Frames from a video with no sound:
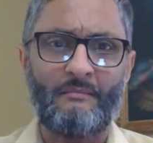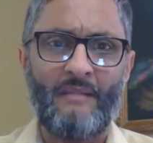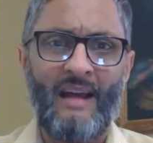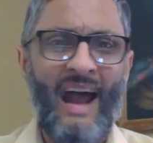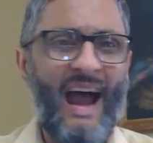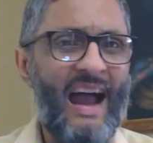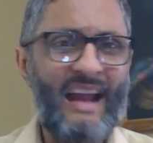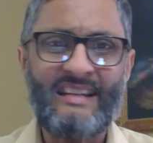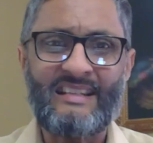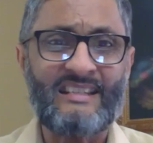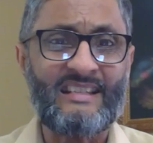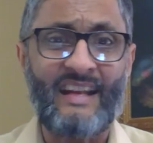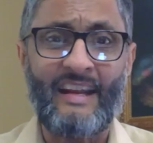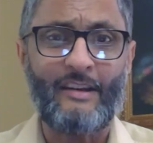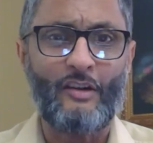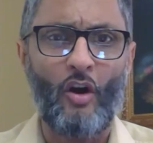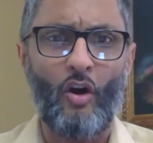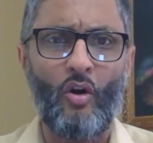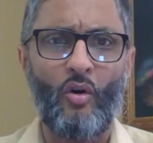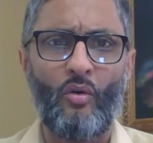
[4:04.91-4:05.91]
I say
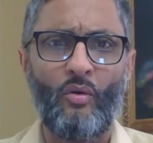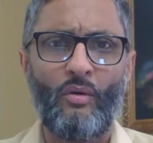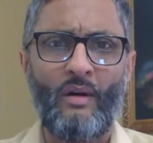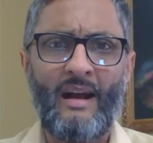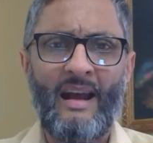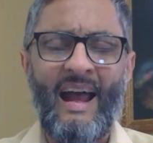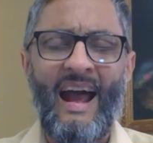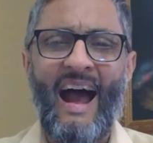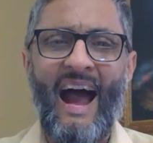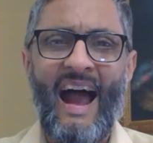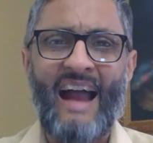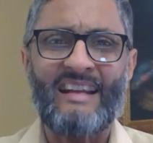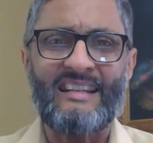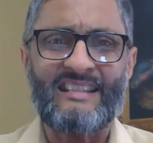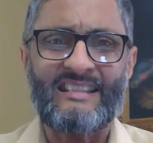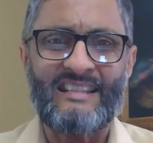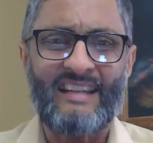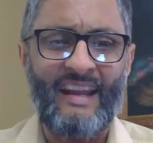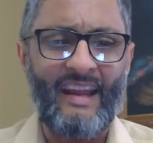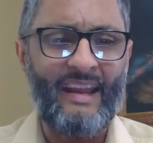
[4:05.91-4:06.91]
no. I
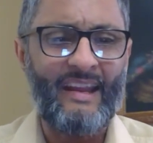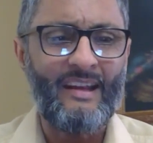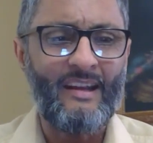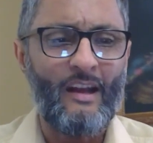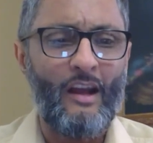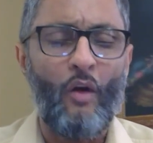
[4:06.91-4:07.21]
say